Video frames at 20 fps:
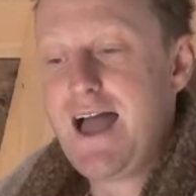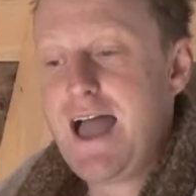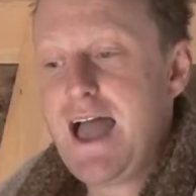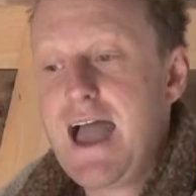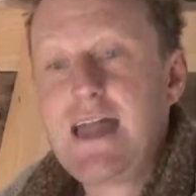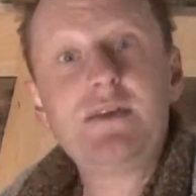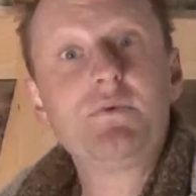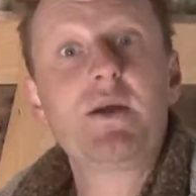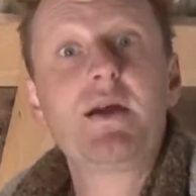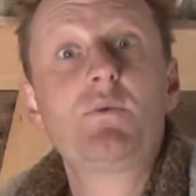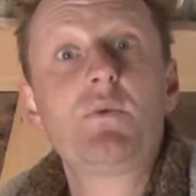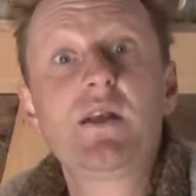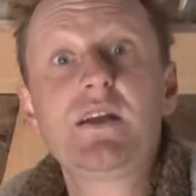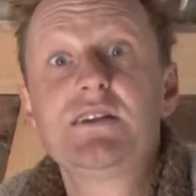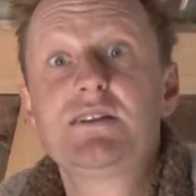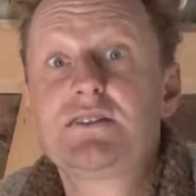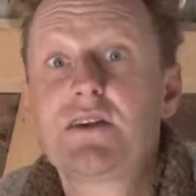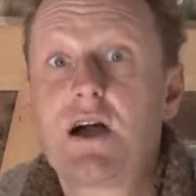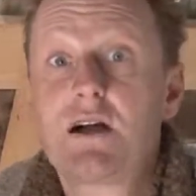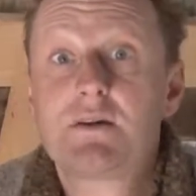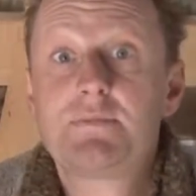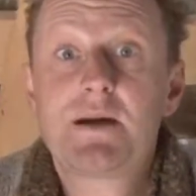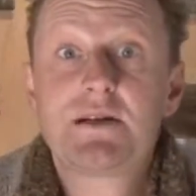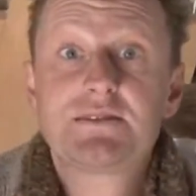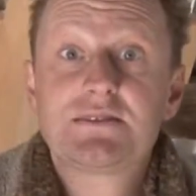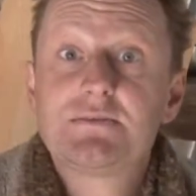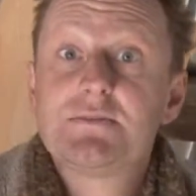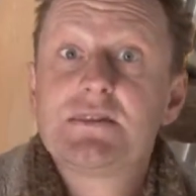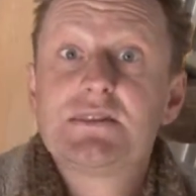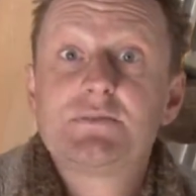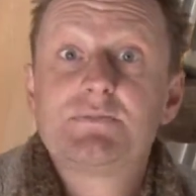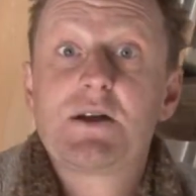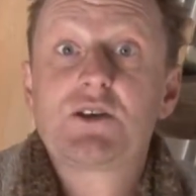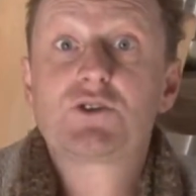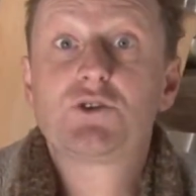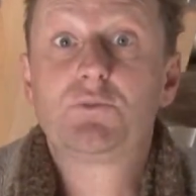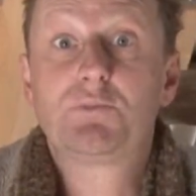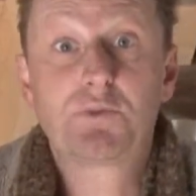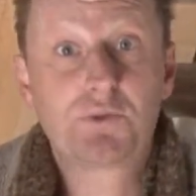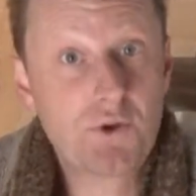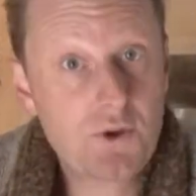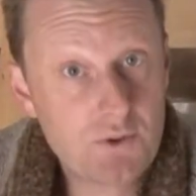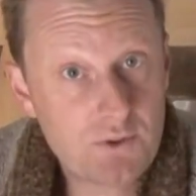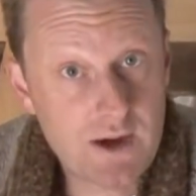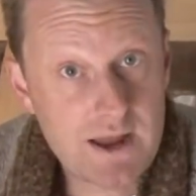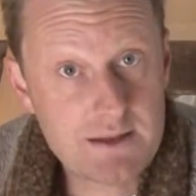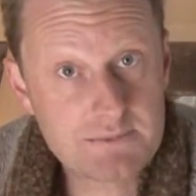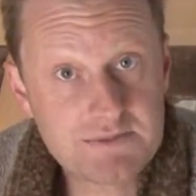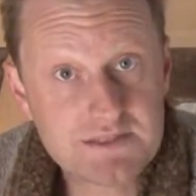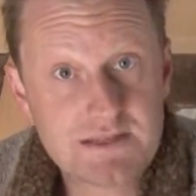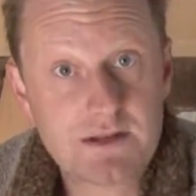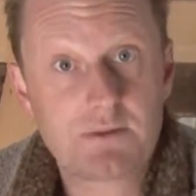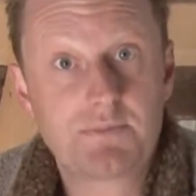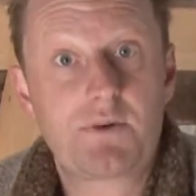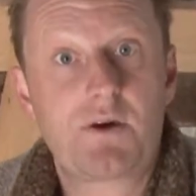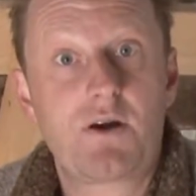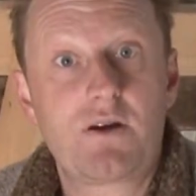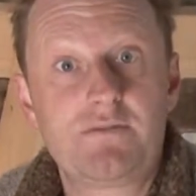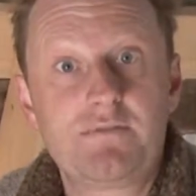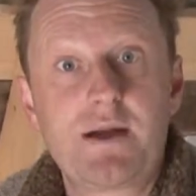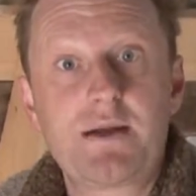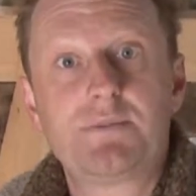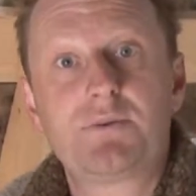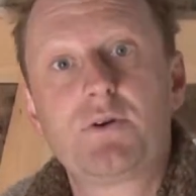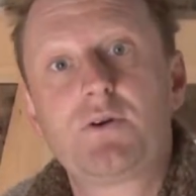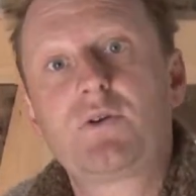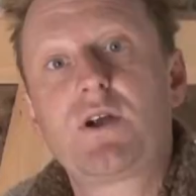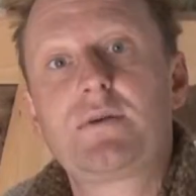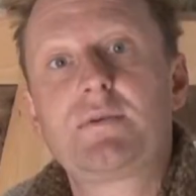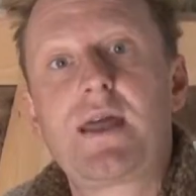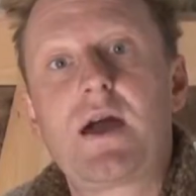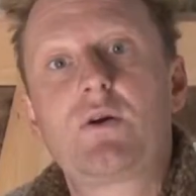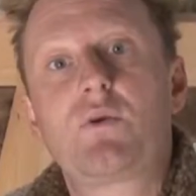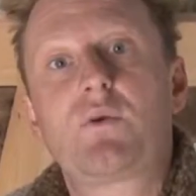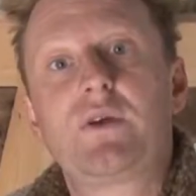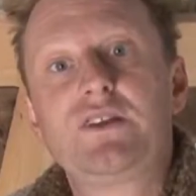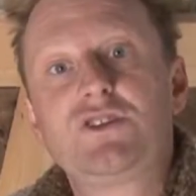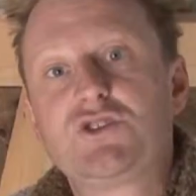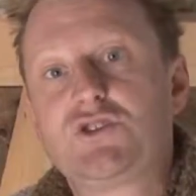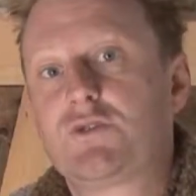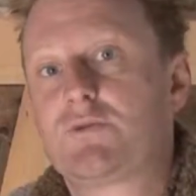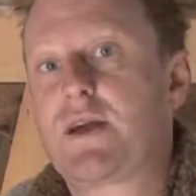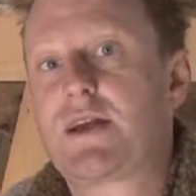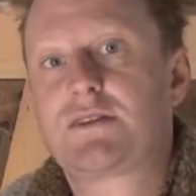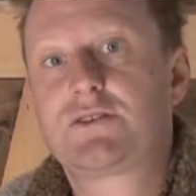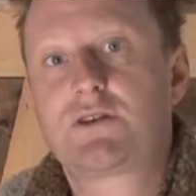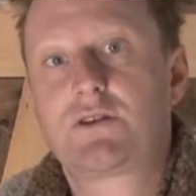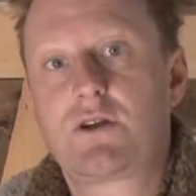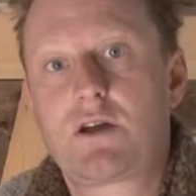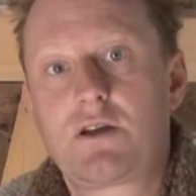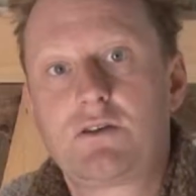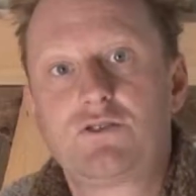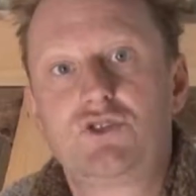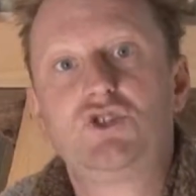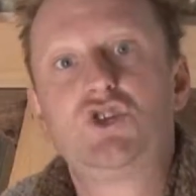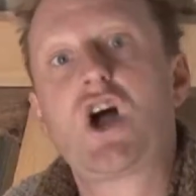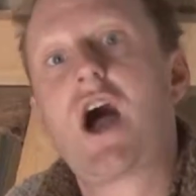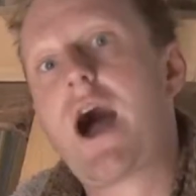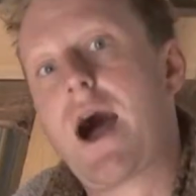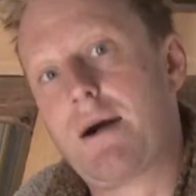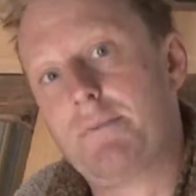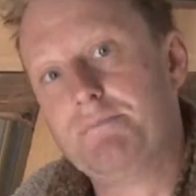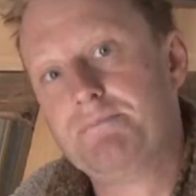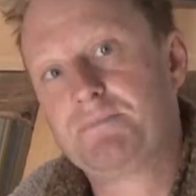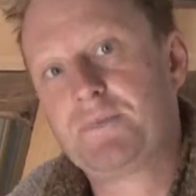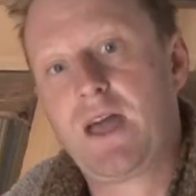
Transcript: Anyway, I wanted to talk about some of the special programs that are part of my Program and Outreach Director job.